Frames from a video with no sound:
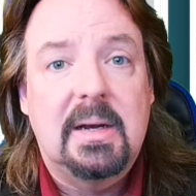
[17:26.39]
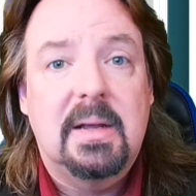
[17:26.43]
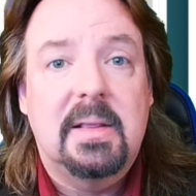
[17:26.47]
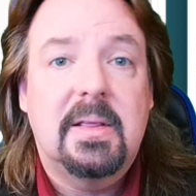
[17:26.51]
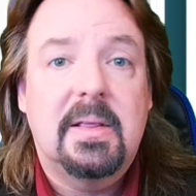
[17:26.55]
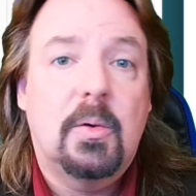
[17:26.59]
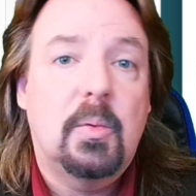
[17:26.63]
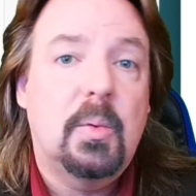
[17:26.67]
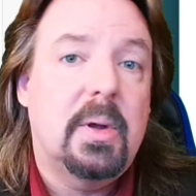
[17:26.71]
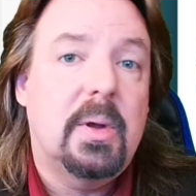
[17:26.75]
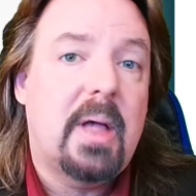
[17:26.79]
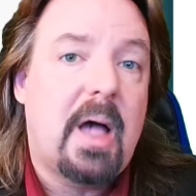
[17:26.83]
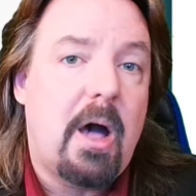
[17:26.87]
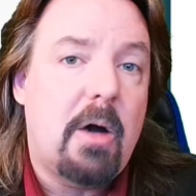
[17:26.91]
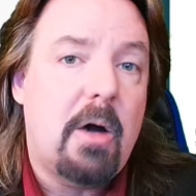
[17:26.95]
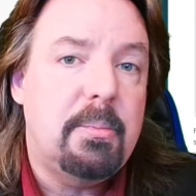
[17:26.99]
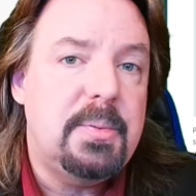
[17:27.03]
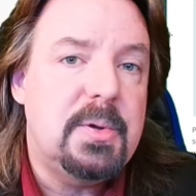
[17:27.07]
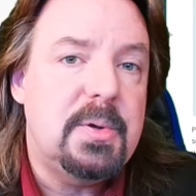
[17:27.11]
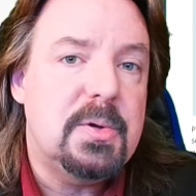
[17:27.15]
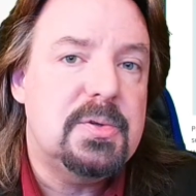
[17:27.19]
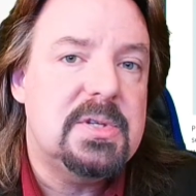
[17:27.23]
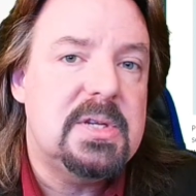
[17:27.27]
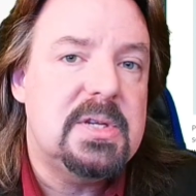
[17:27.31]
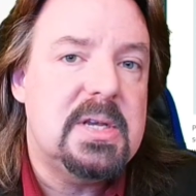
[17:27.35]
that will help
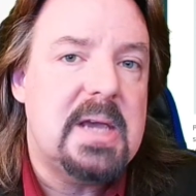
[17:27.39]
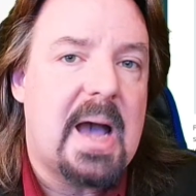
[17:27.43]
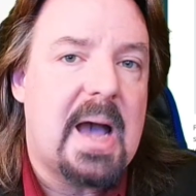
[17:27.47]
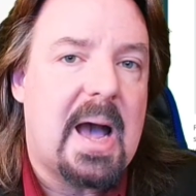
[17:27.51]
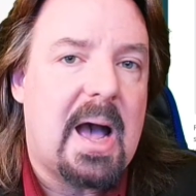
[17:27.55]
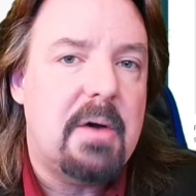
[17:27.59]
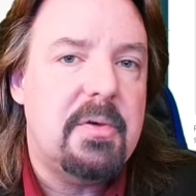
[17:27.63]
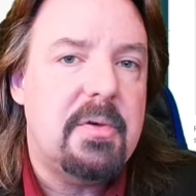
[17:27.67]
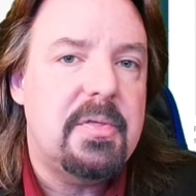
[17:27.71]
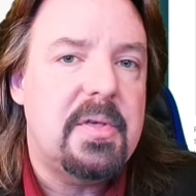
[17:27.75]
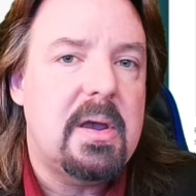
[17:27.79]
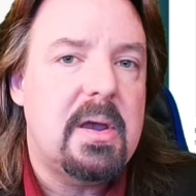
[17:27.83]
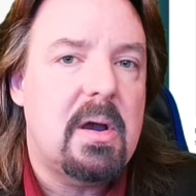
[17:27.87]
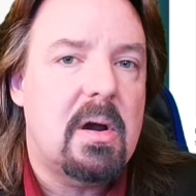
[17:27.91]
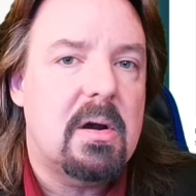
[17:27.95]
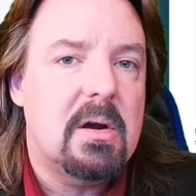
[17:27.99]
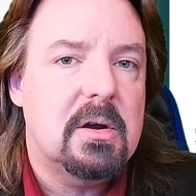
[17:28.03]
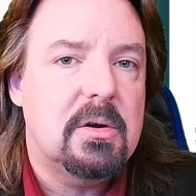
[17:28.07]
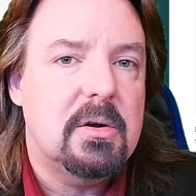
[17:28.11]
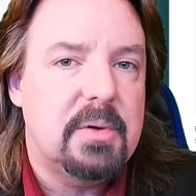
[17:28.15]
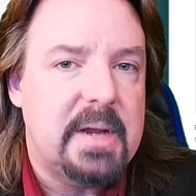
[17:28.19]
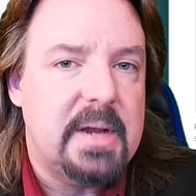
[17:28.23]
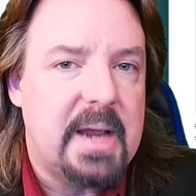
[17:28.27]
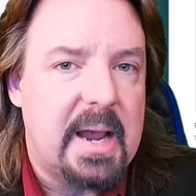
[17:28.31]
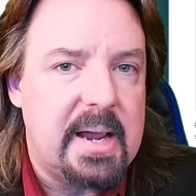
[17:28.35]
you see how they are
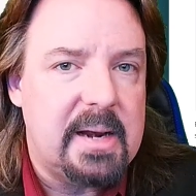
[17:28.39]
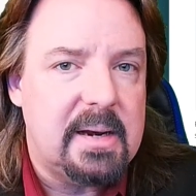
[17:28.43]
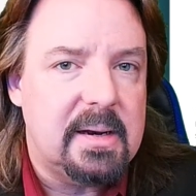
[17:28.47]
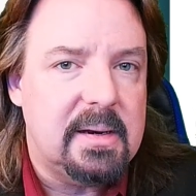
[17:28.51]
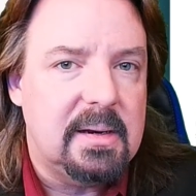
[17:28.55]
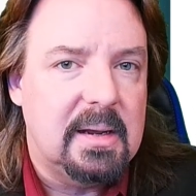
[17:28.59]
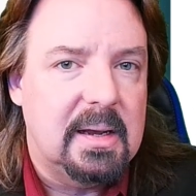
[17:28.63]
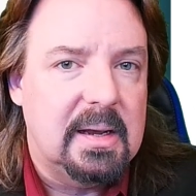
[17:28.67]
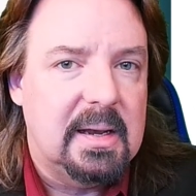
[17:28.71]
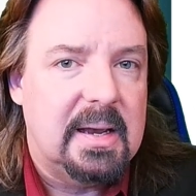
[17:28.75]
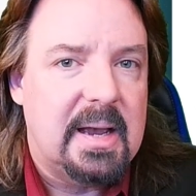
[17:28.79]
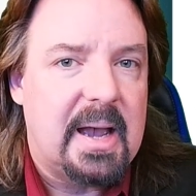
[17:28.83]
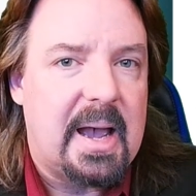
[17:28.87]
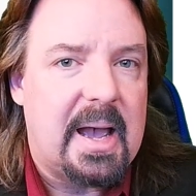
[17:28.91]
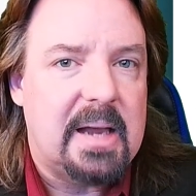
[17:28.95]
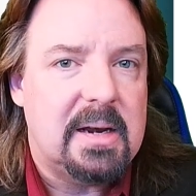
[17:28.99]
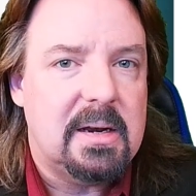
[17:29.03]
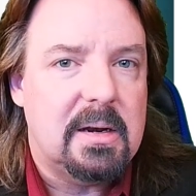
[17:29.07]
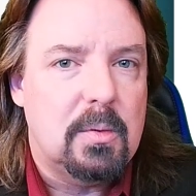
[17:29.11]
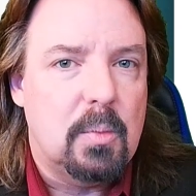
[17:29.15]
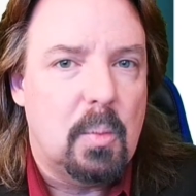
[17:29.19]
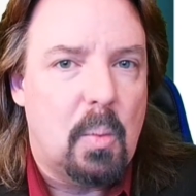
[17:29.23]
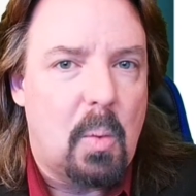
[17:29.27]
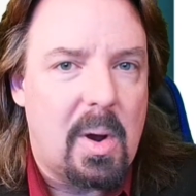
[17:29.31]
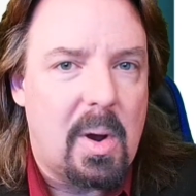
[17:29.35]
created and
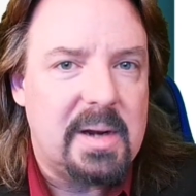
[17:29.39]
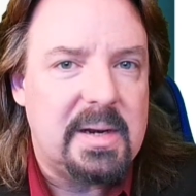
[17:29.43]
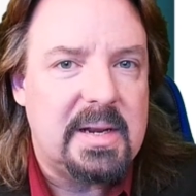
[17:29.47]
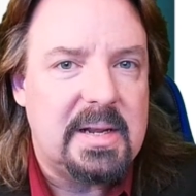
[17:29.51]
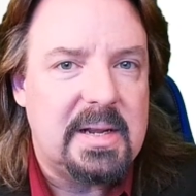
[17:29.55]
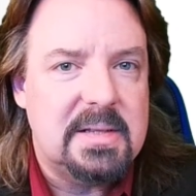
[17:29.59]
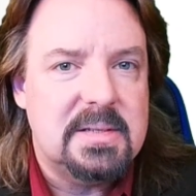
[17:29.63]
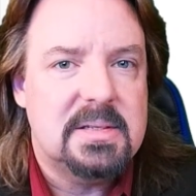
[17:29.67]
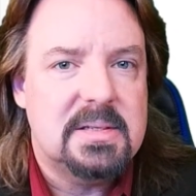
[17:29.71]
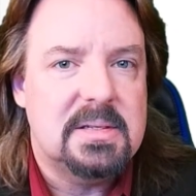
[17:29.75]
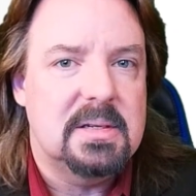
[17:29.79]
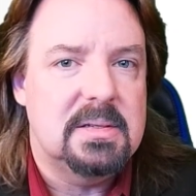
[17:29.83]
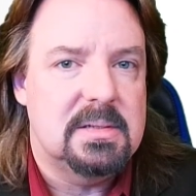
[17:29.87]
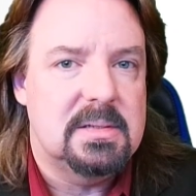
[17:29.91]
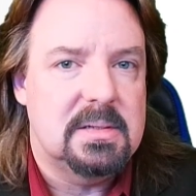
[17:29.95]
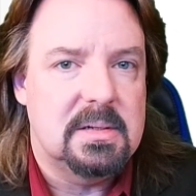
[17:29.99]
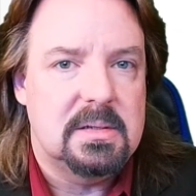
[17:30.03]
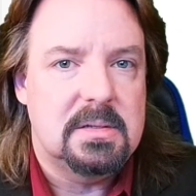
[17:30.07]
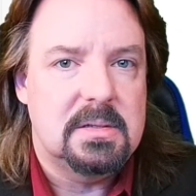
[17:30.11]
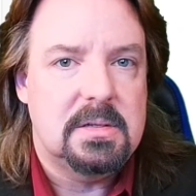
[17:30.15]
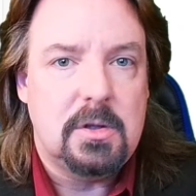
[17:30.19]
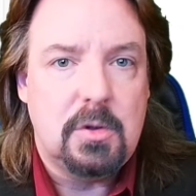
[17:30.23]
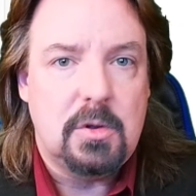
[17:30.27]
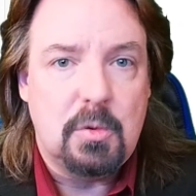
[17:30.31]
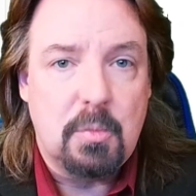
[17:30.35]
in what
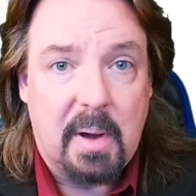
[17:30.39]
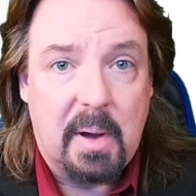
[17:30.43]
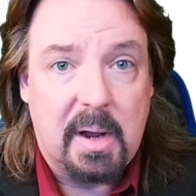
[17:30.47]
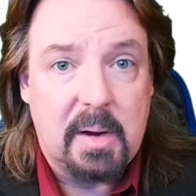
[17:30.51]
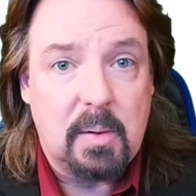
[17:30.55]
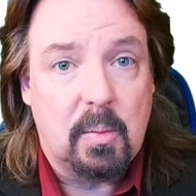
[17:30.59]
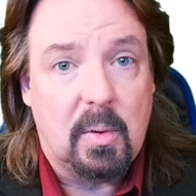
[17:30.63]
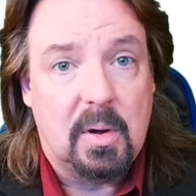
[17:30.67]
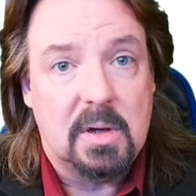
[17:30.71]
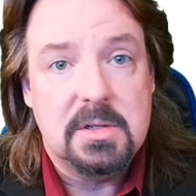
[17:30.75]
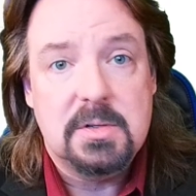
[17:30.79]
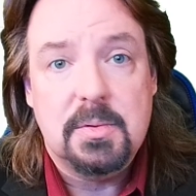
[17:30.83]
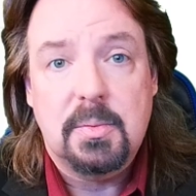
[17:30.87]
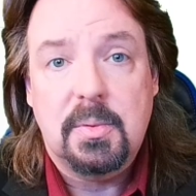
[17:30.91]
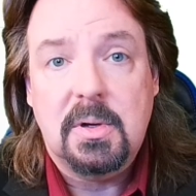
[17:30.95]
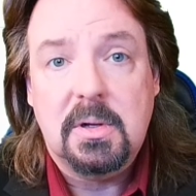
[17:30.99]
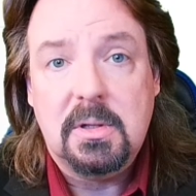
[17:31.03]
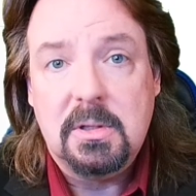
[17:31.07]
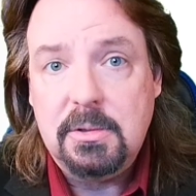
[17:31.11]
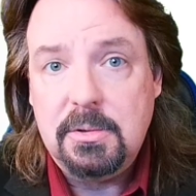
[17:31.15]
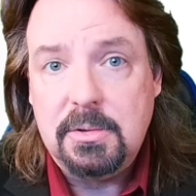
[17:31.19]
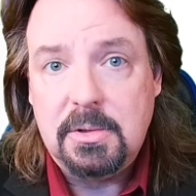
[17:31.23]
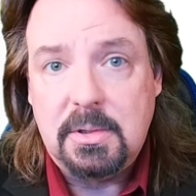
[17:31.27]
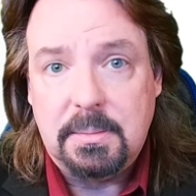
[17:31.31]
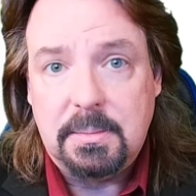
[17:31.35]
instances you might want to
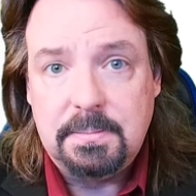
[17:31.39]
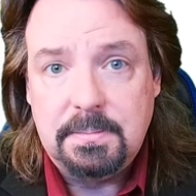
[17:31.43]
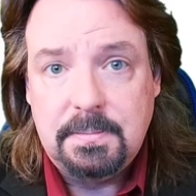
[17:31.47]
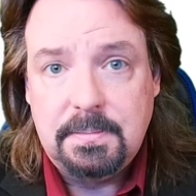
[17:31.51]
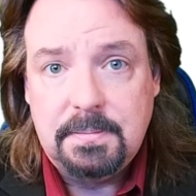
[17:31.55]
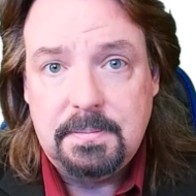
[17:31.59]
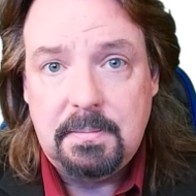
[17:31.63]
include them.